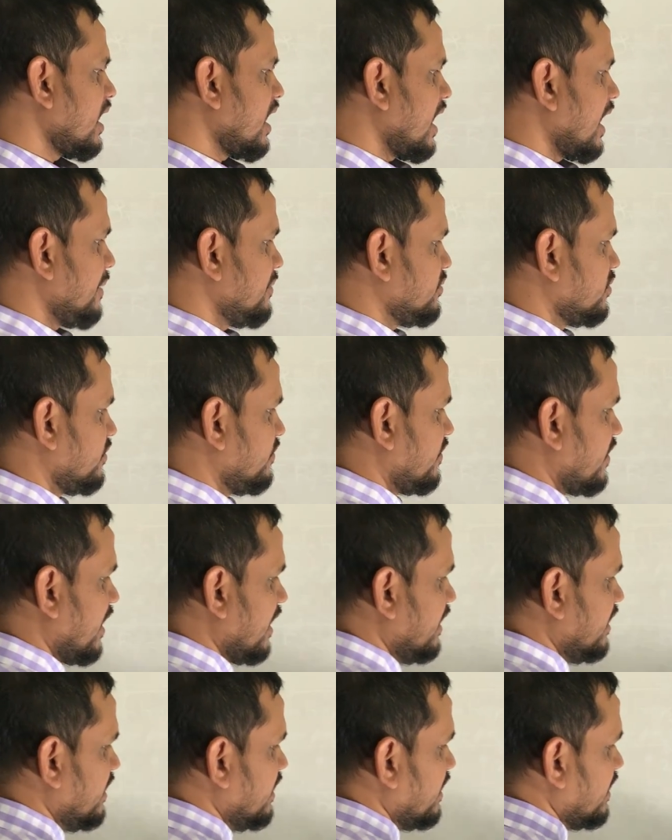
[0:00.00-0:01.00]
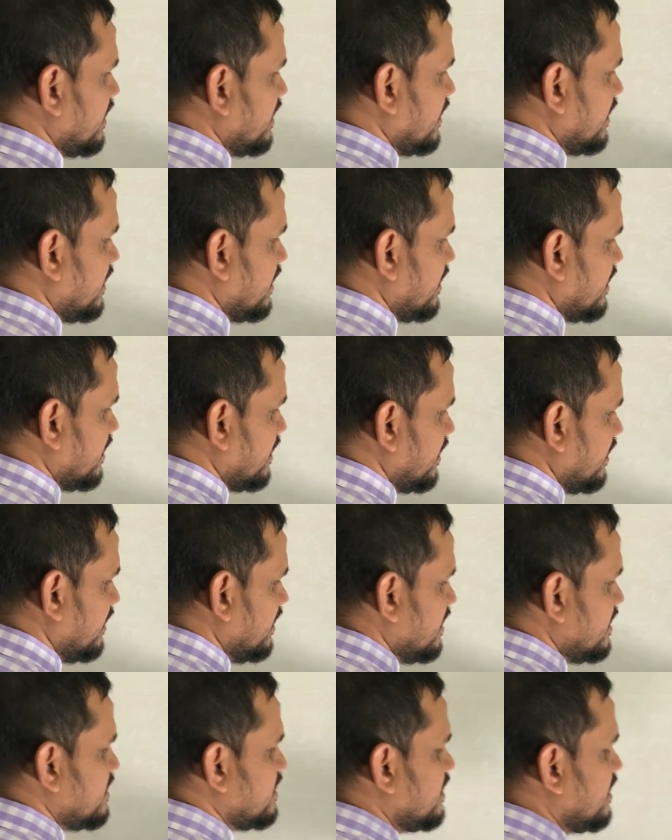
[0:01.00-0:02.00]
I have to find
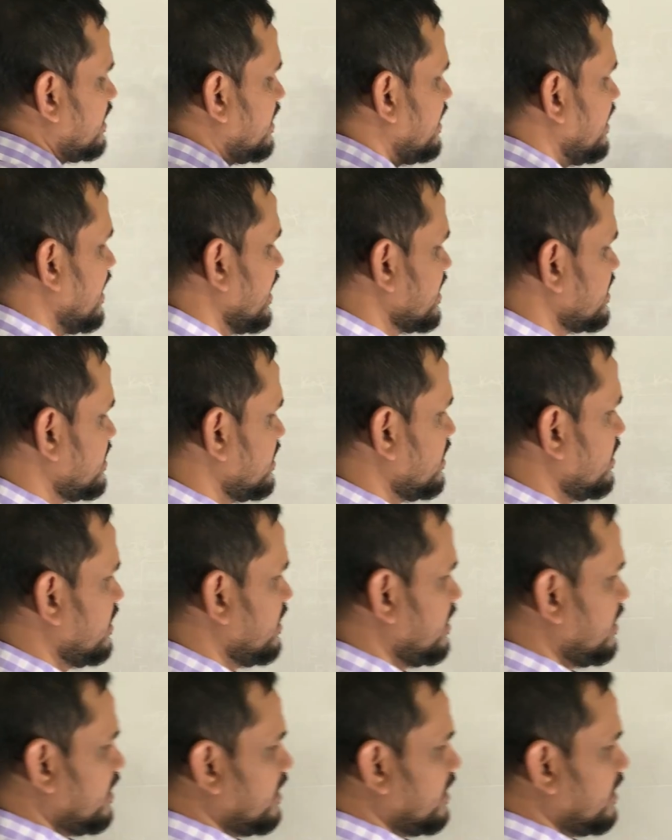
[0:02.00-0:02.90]
this reaction.